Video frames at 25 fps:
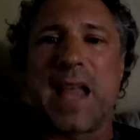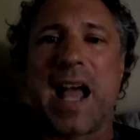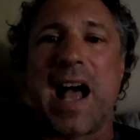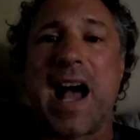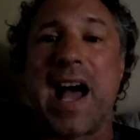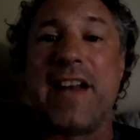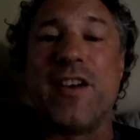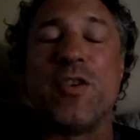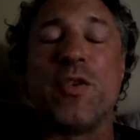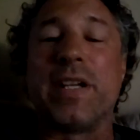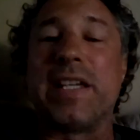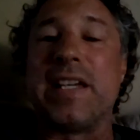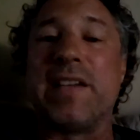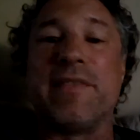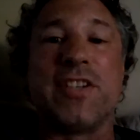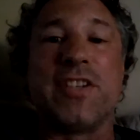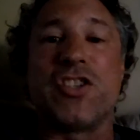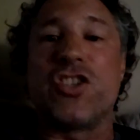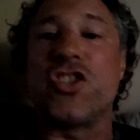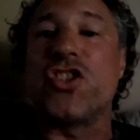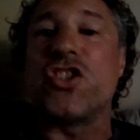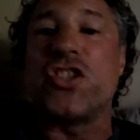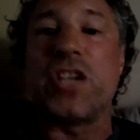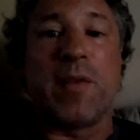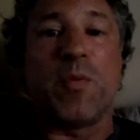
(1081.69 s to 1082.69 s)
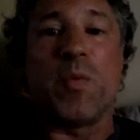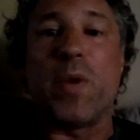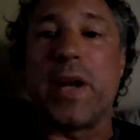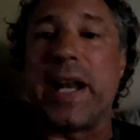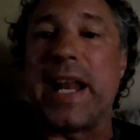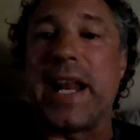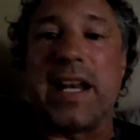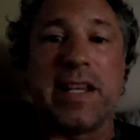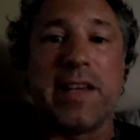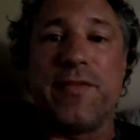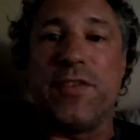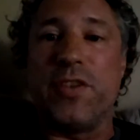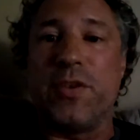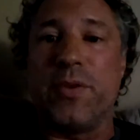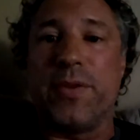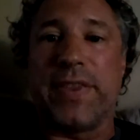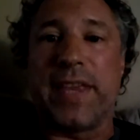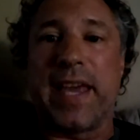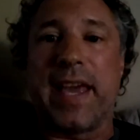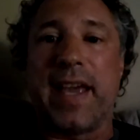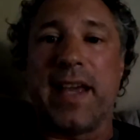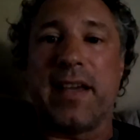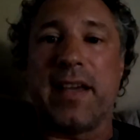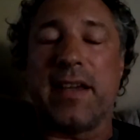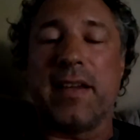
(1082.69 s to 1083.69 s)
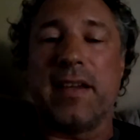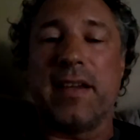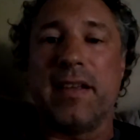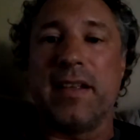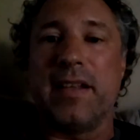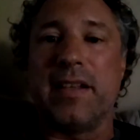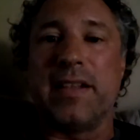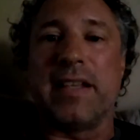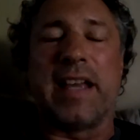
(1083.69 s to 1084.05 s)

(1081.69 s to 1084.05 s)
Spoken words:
I don't give a shit what any of you think.